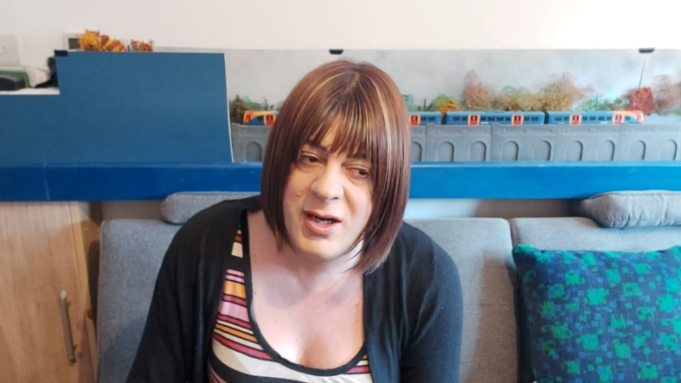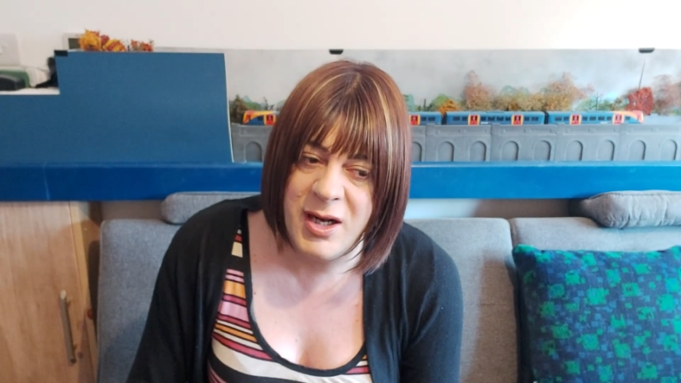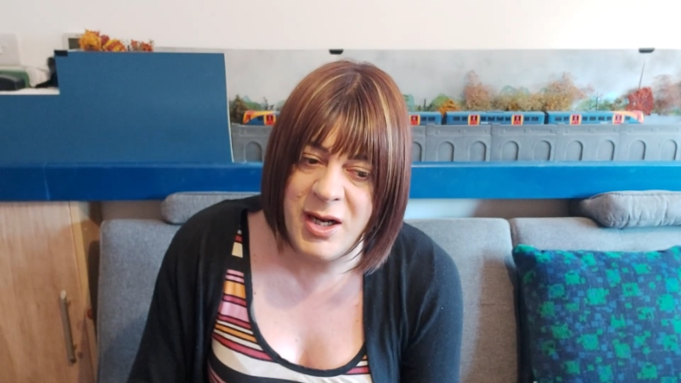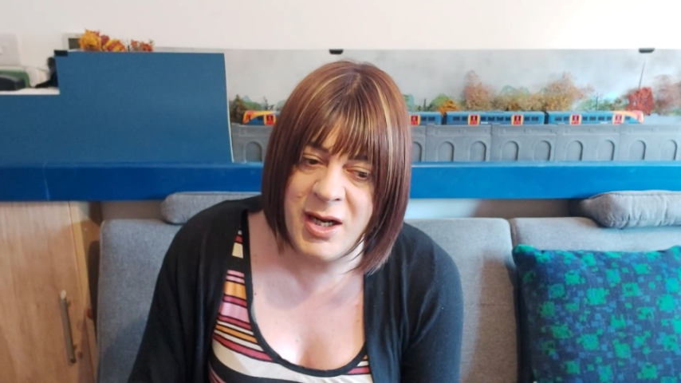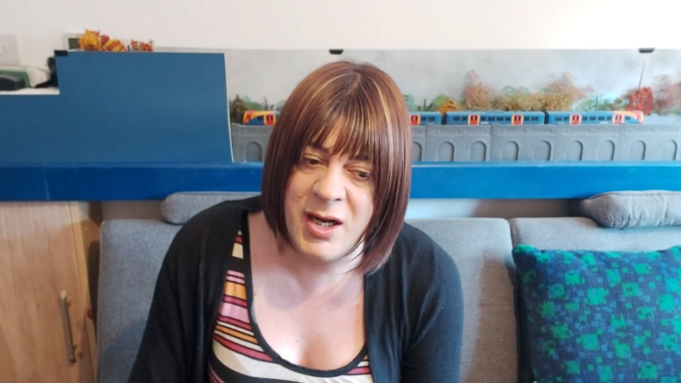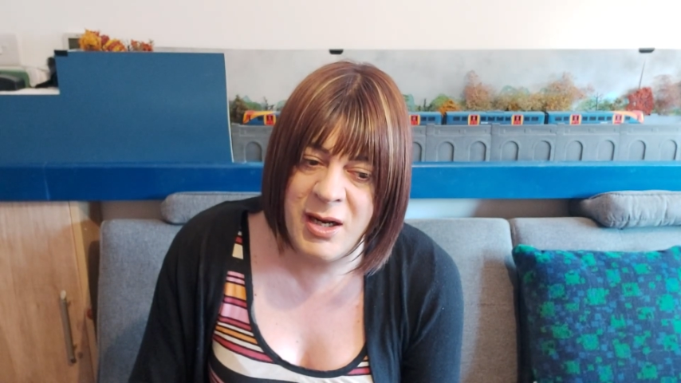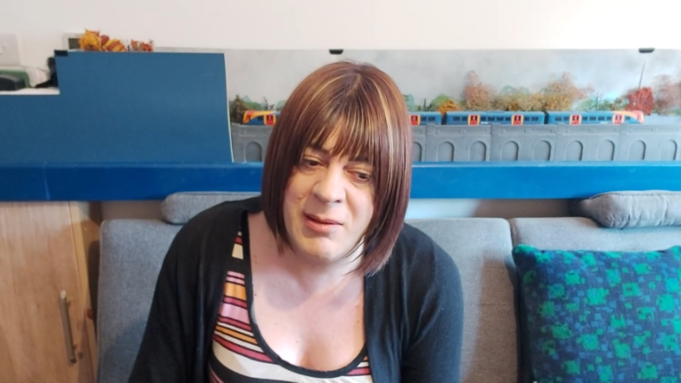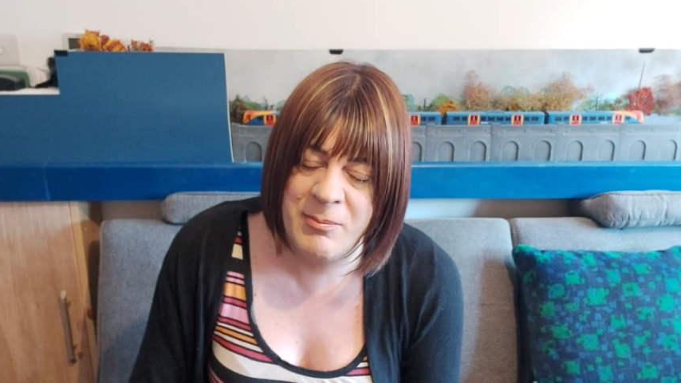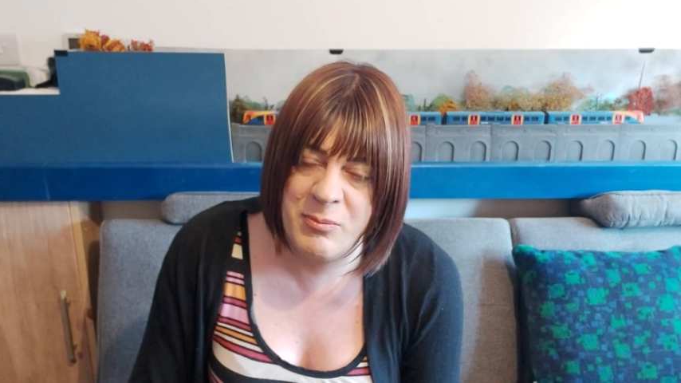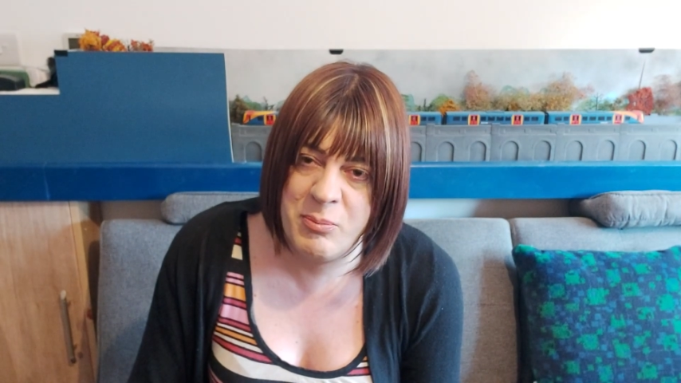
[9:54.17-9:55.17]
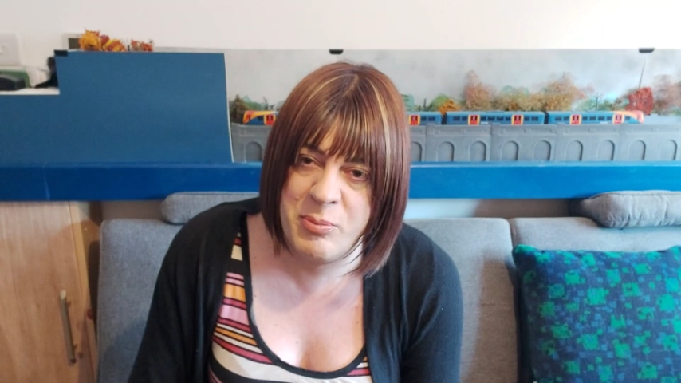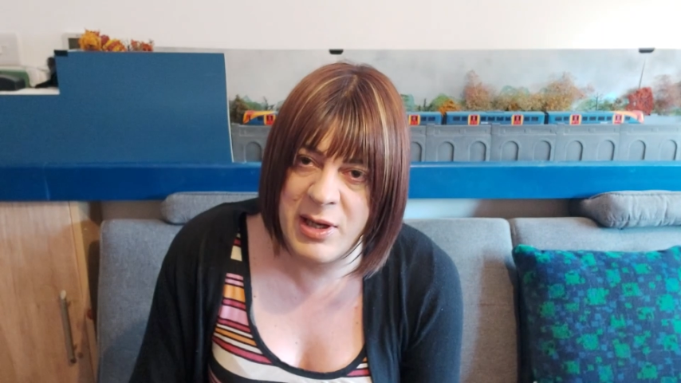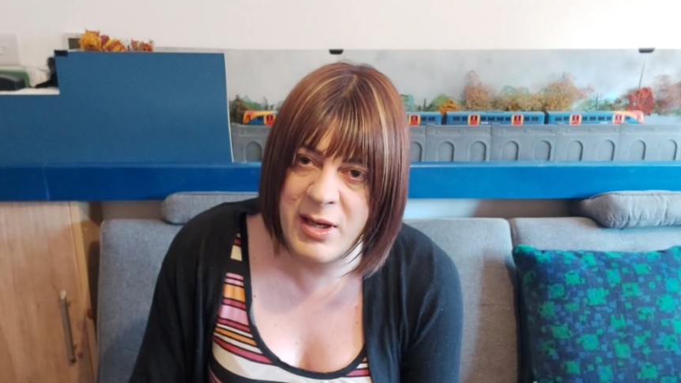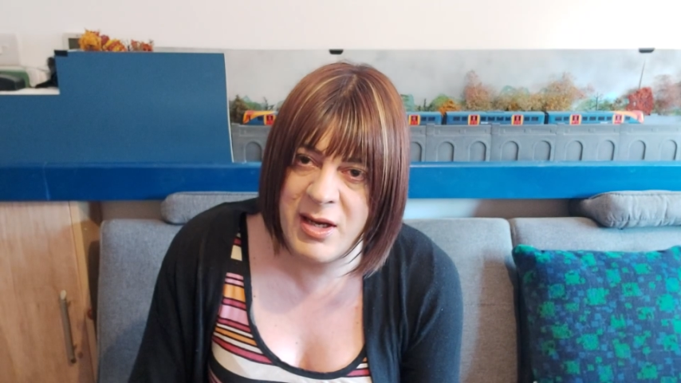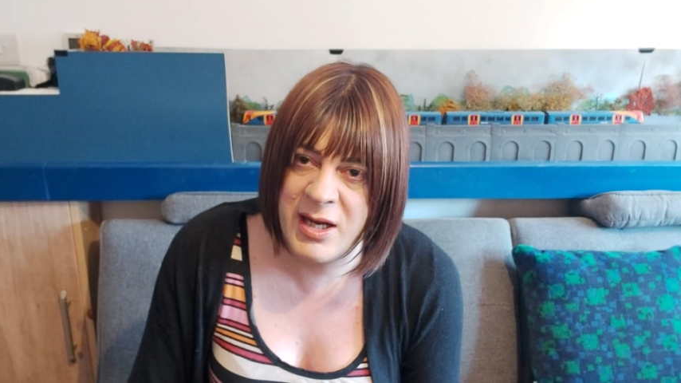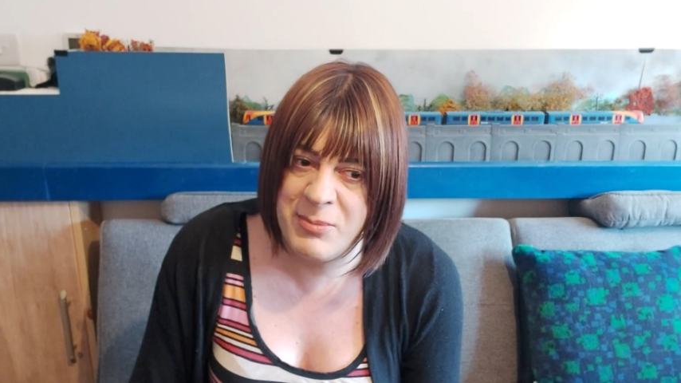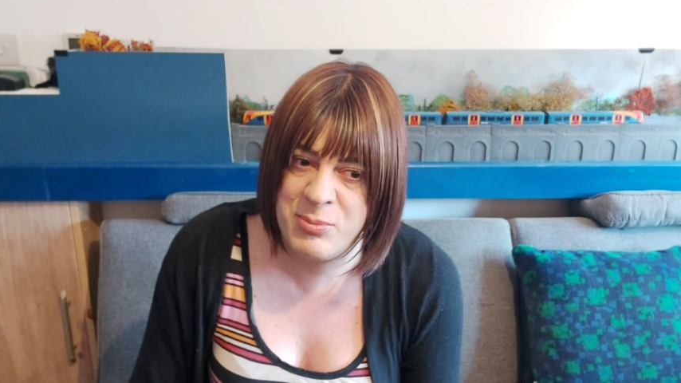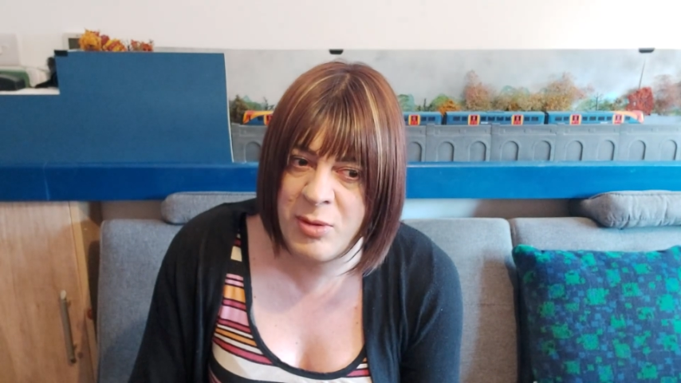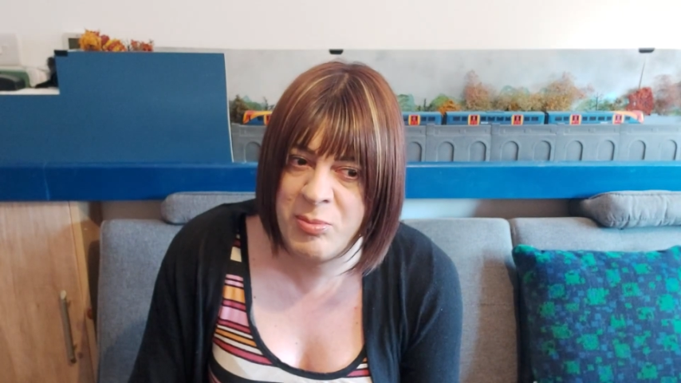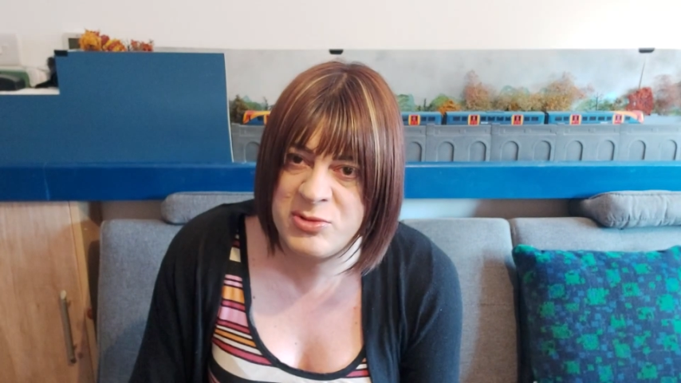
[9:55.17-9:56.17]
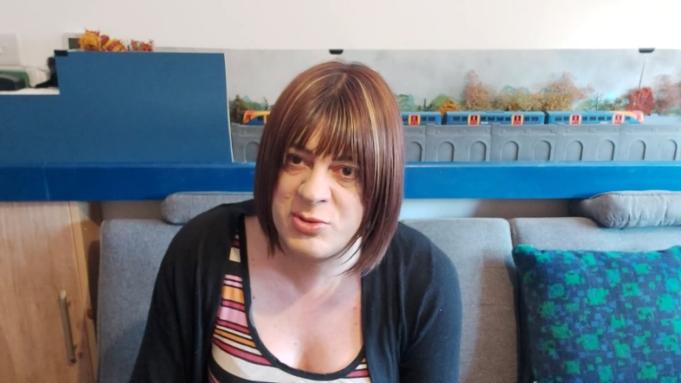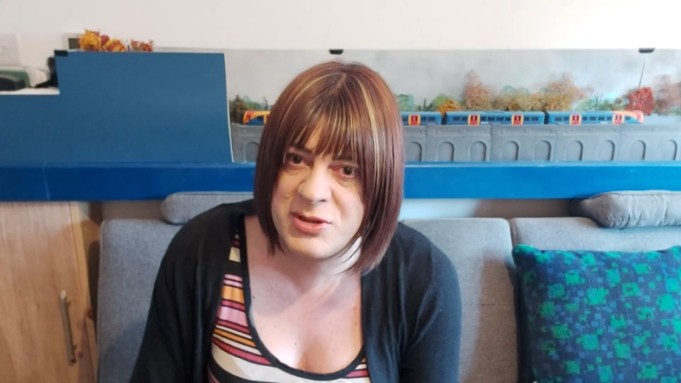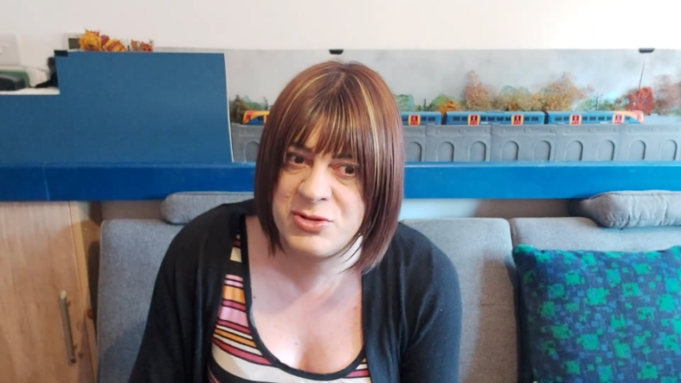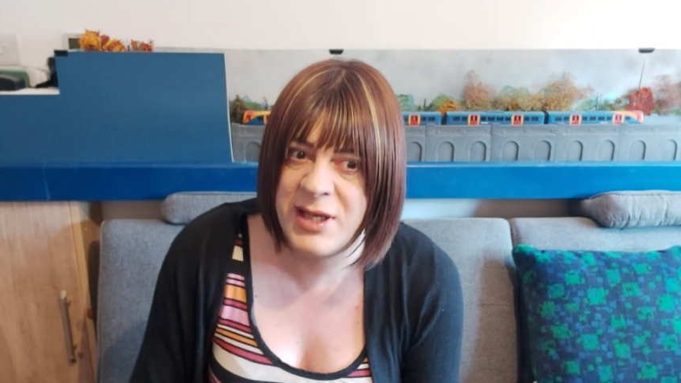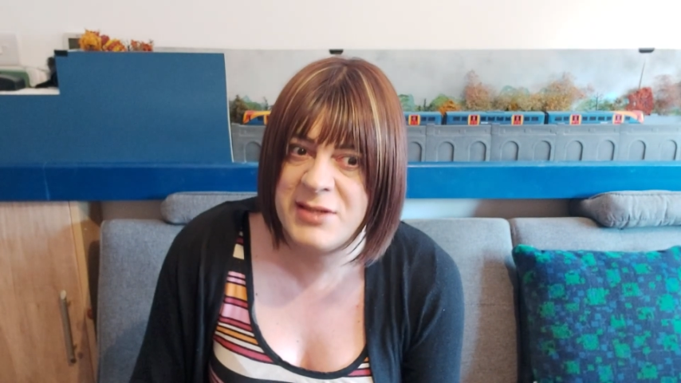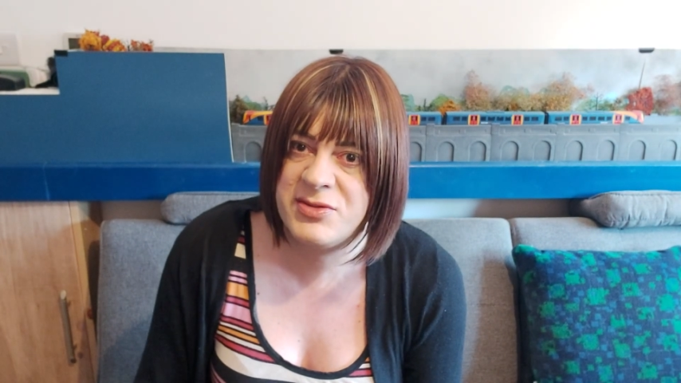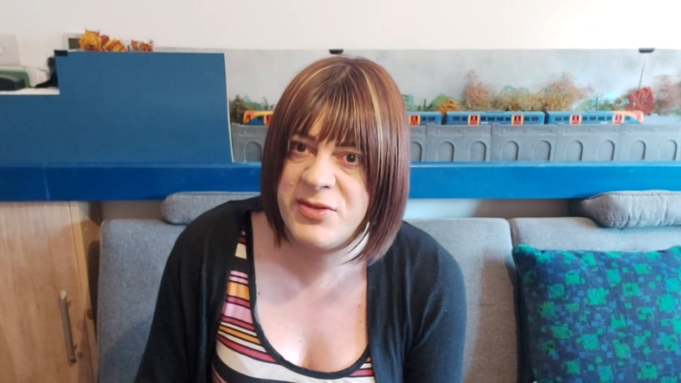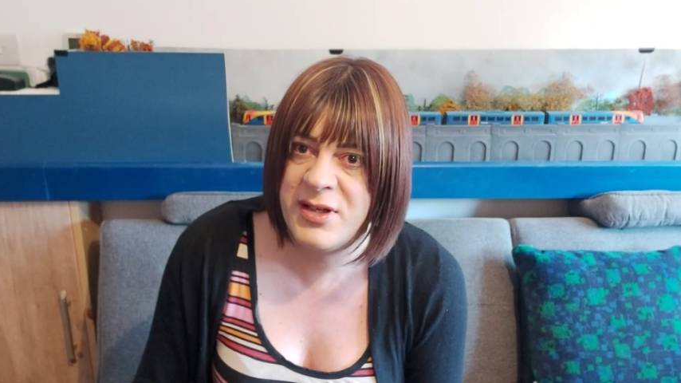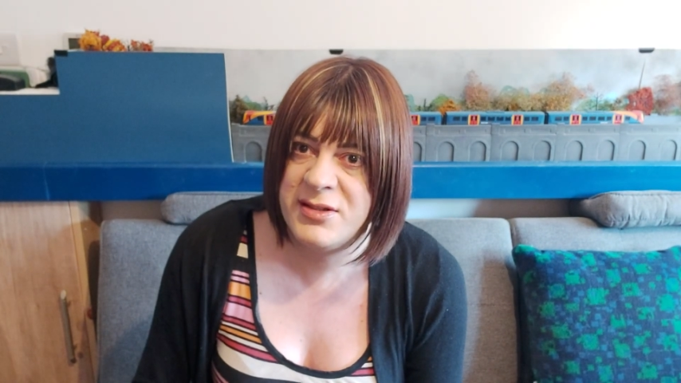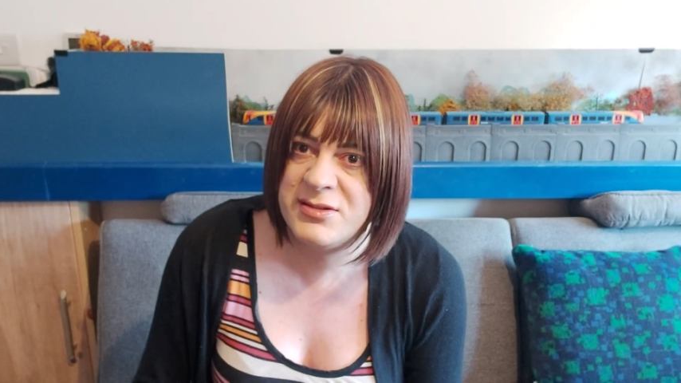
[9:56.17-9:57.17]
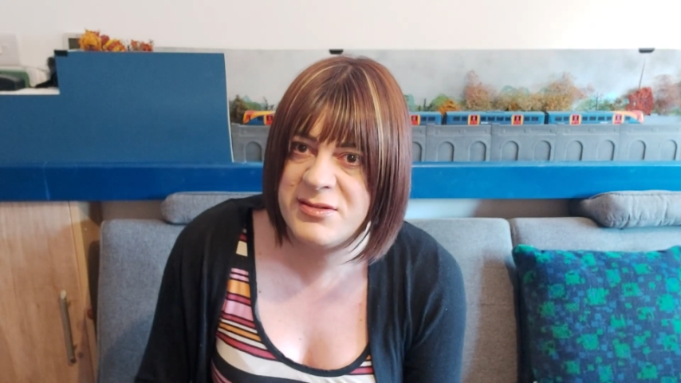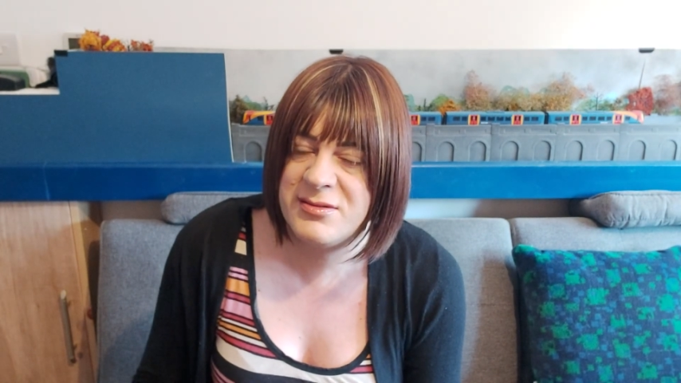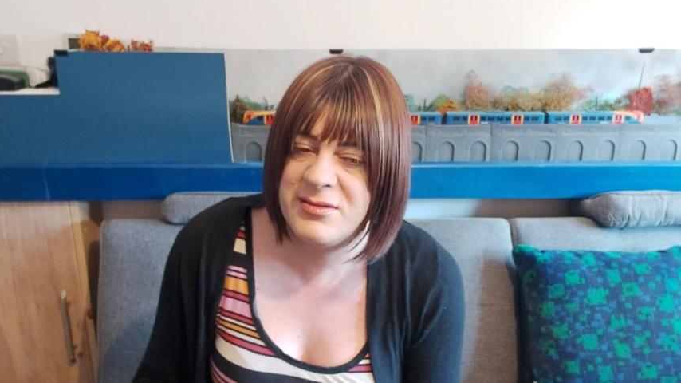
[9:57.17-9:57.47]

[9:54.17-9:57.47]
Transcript: But I had problems with the transfers